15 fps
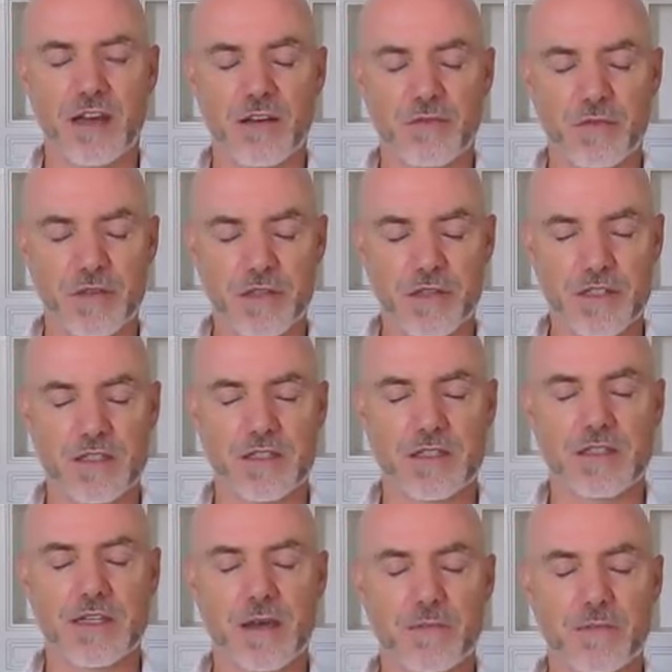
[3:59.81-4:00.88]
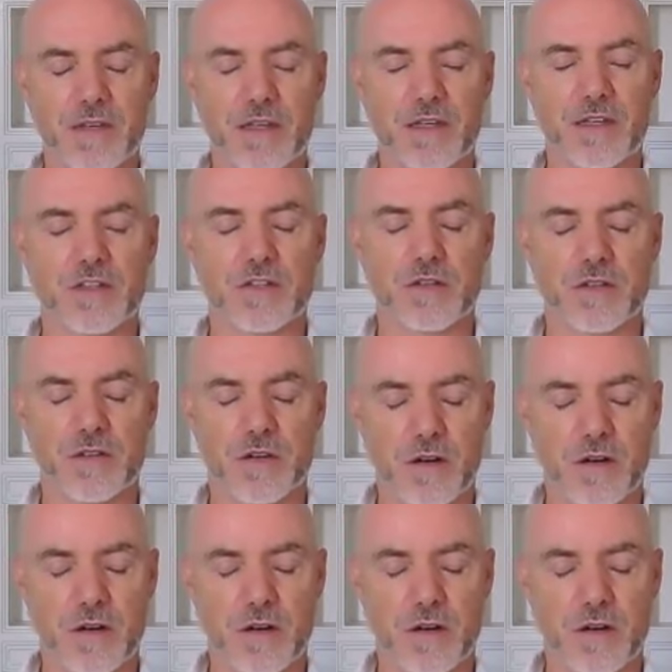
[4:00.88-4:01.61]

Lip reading: and really stepping into